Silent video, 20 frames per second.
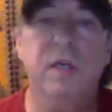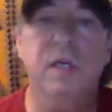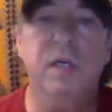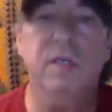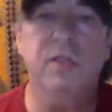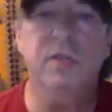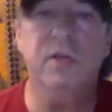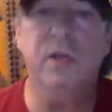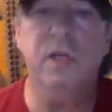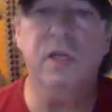
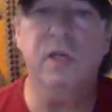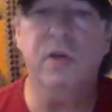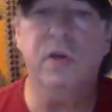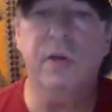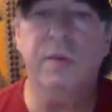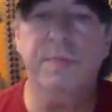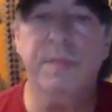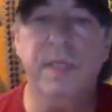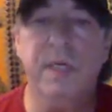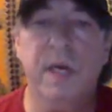control of
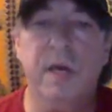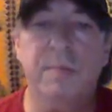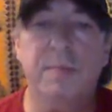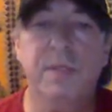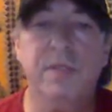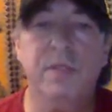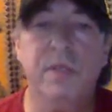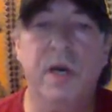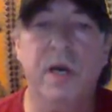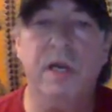corruption,
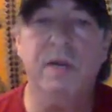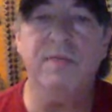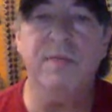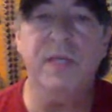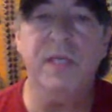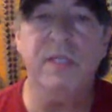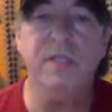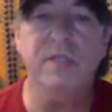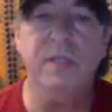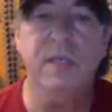almost all of
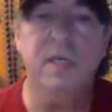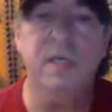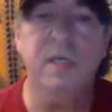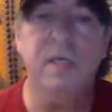these,